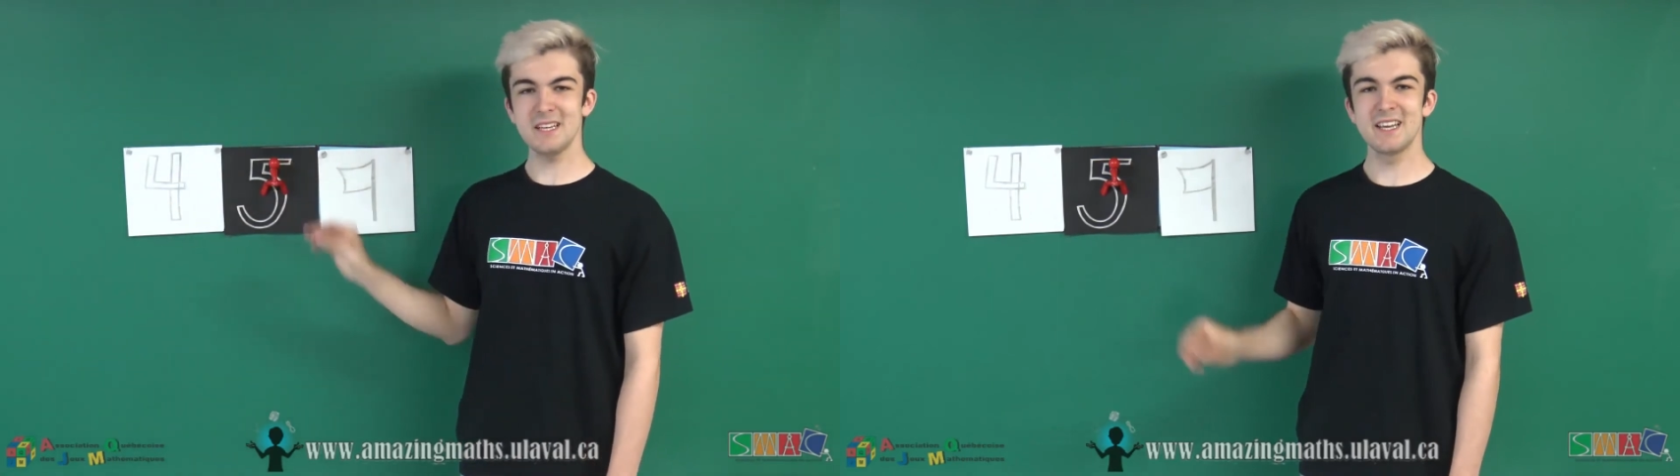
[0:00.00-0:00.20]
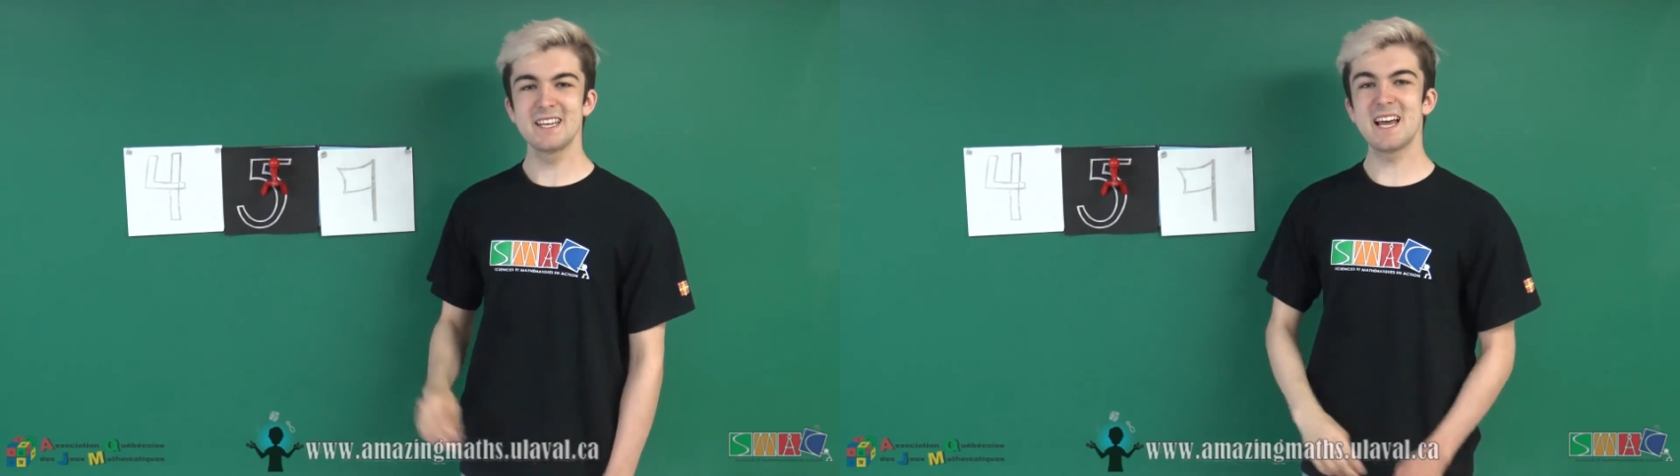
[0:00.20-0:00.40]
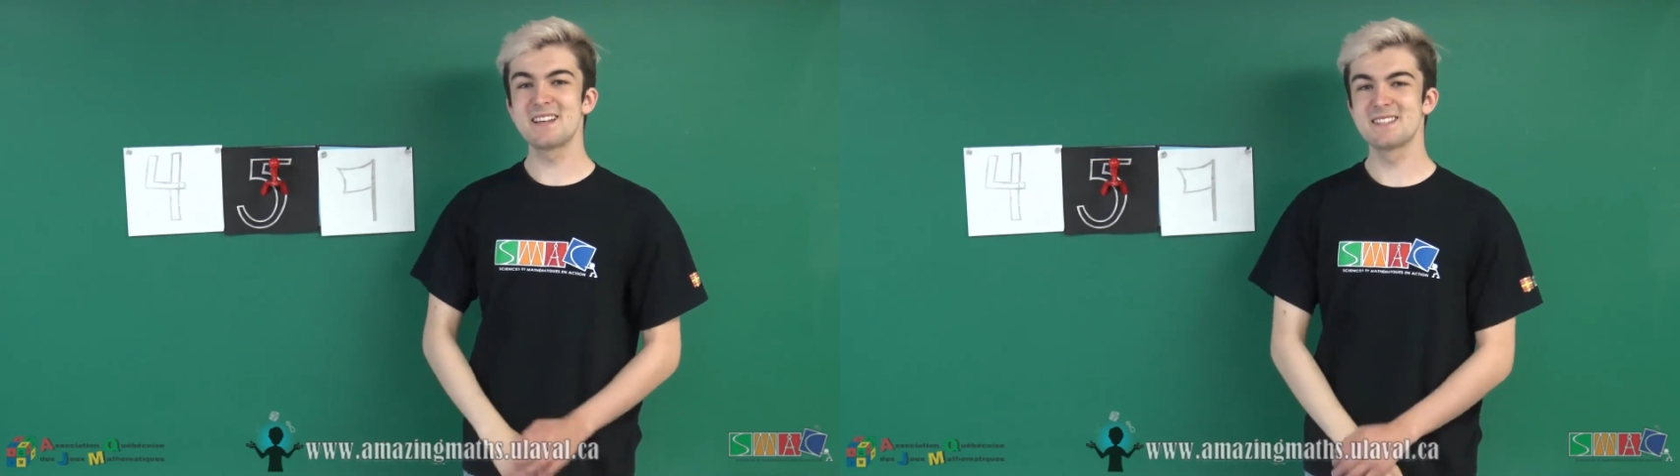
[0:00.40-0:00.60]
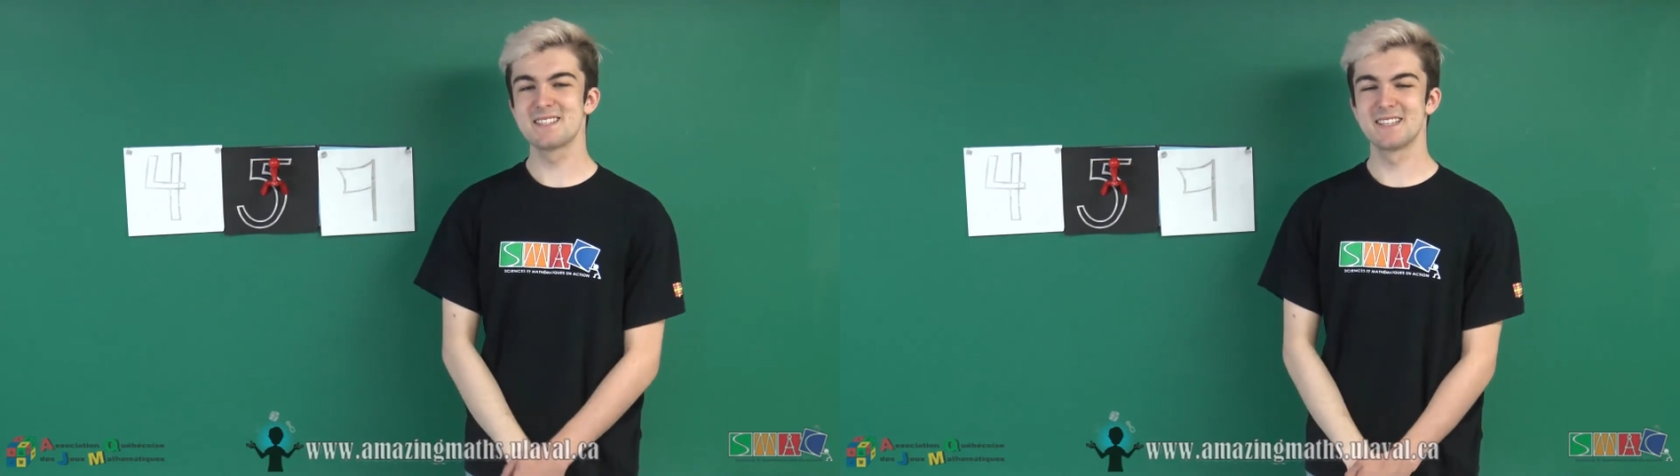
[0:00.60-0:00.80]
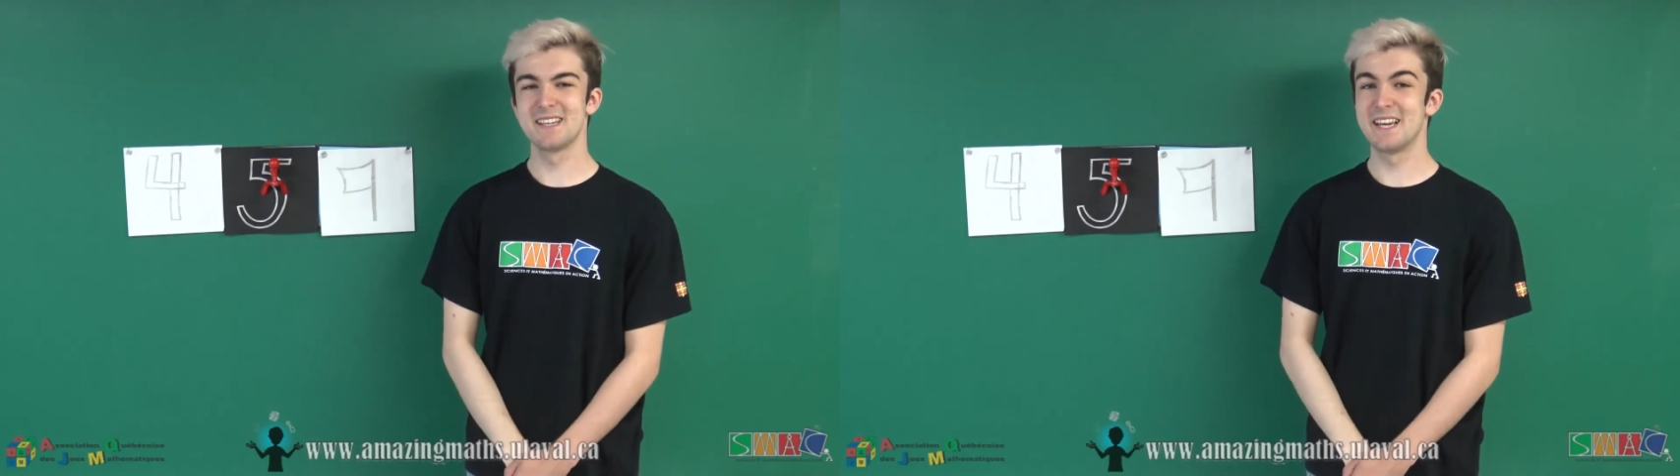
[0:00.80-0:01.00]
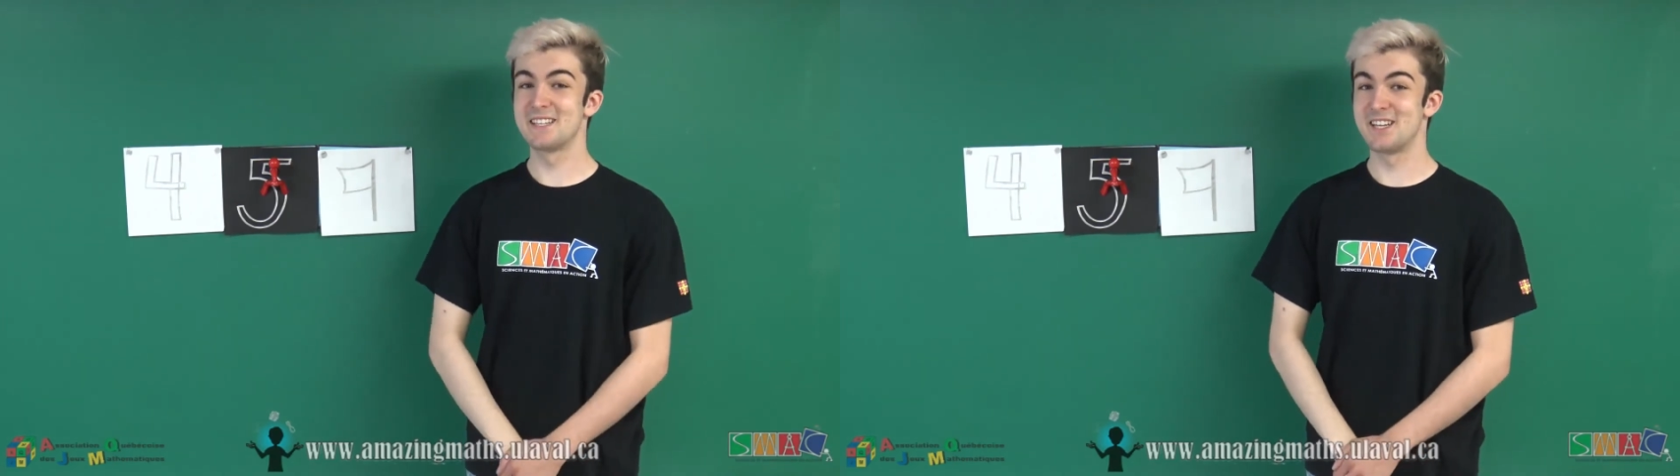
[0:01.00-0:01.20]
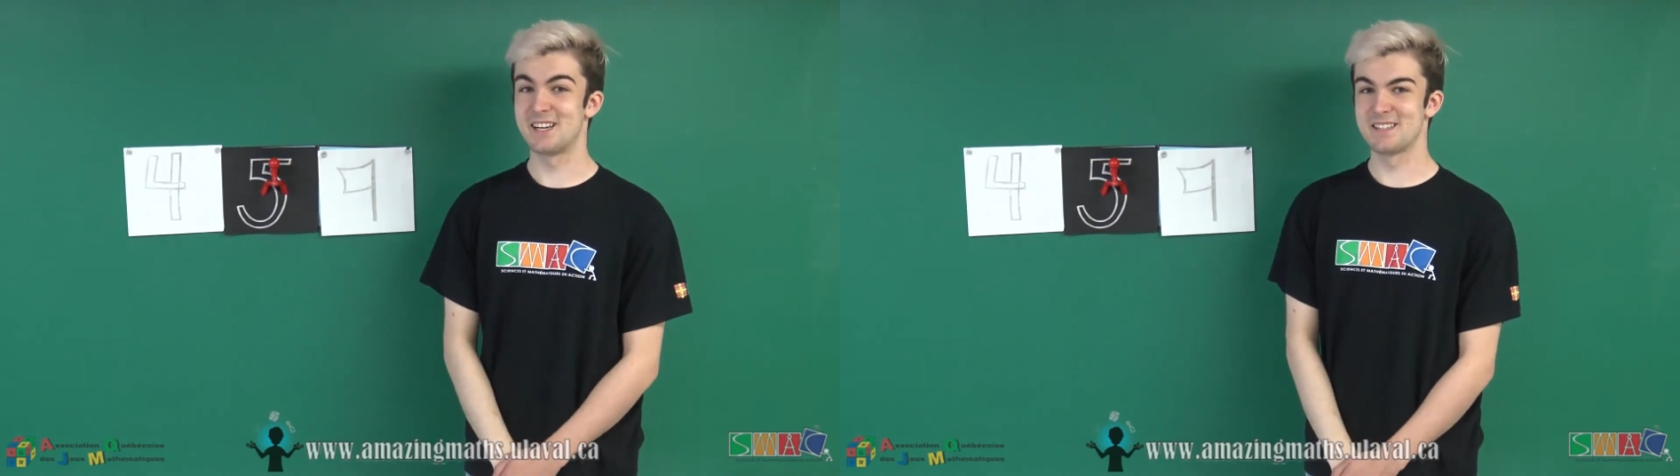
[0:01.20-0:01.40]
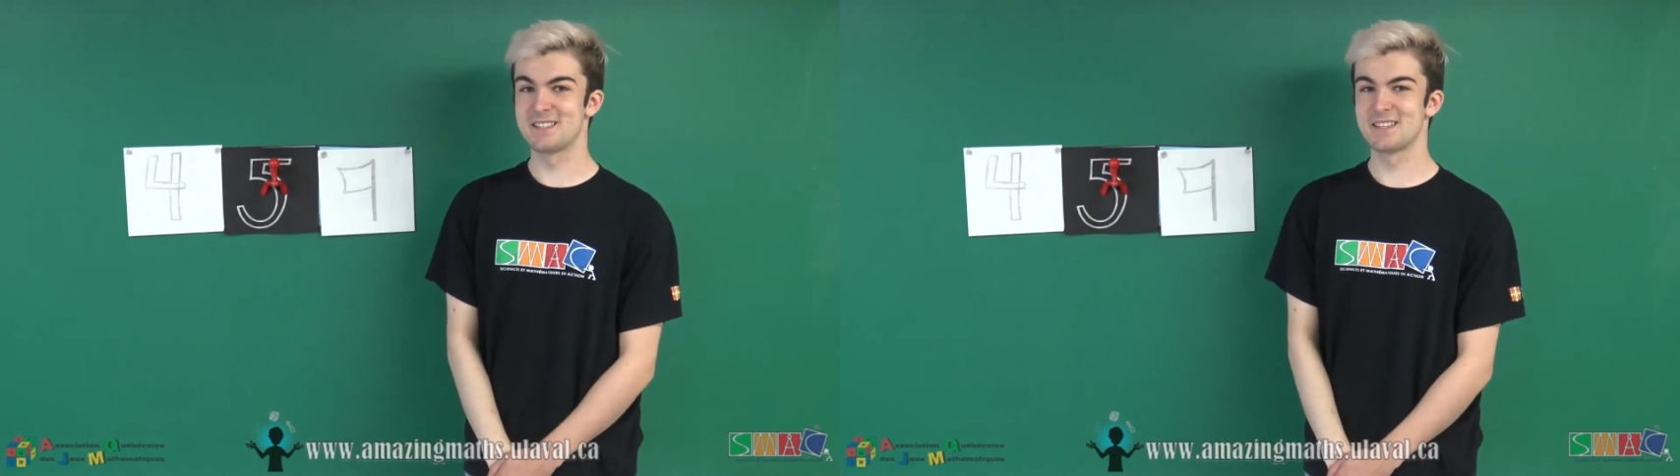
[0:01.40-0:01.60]
Yes, it
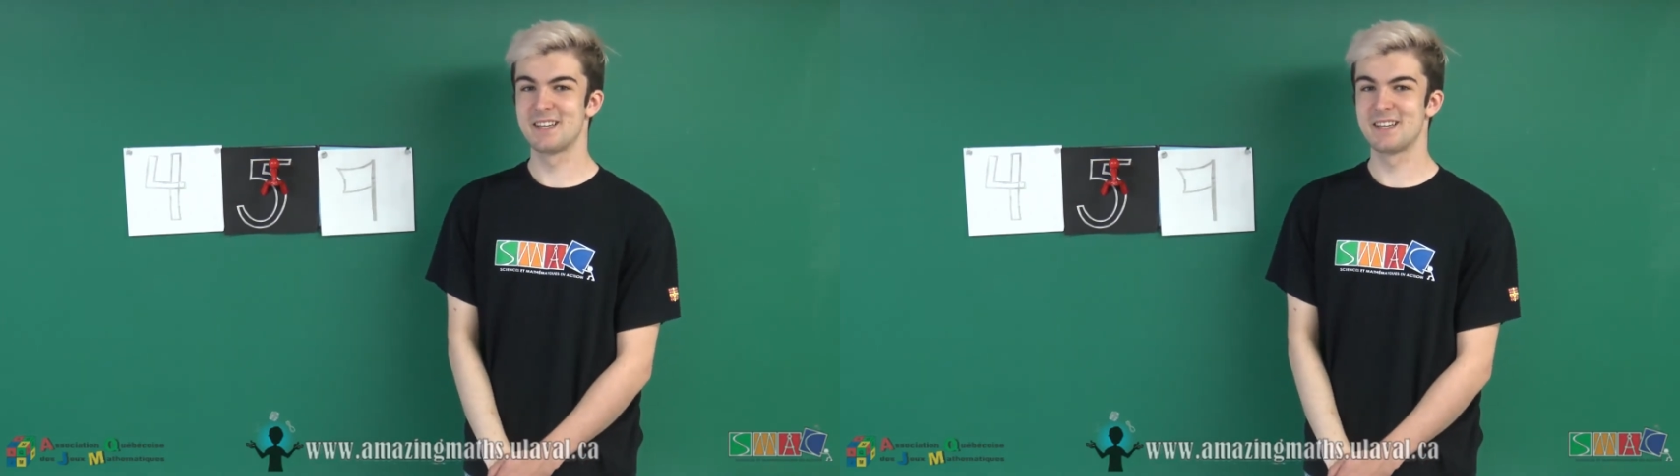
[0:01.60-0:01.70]
does.